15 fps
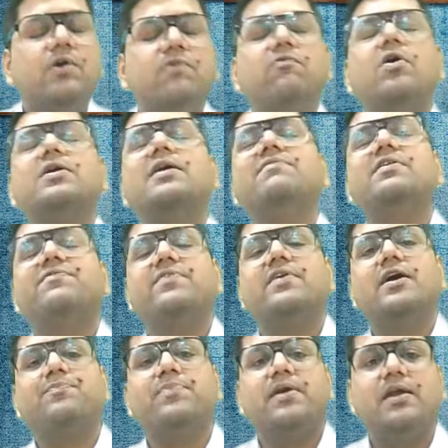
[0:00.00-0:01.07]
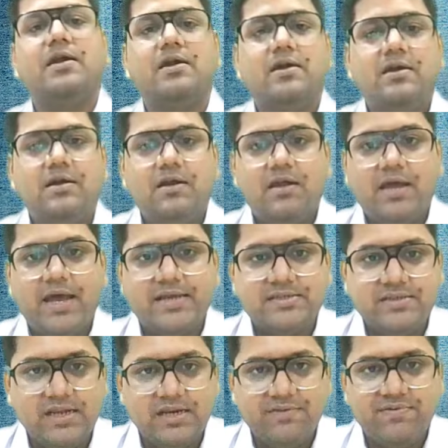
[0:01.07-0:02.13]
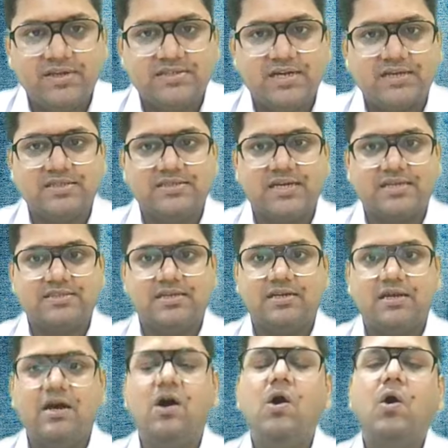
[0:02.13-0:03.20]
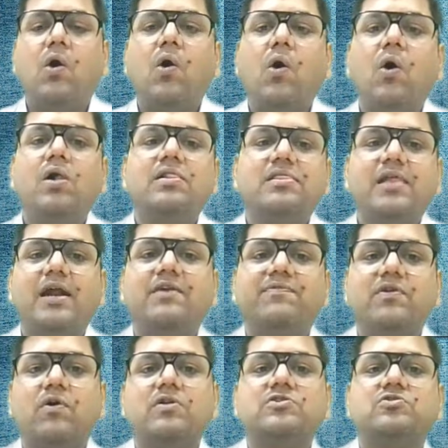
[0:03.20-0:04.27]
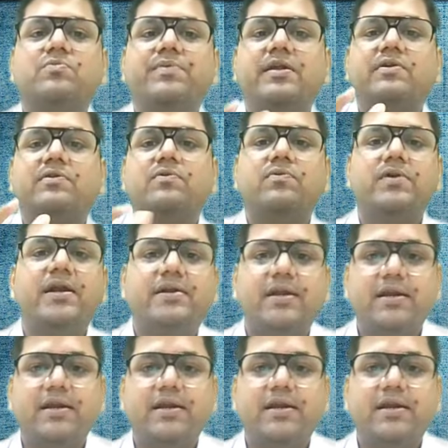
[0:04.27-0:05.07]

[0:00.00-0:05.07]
whatever we are paying as delivery charges, etc., all that will also be included.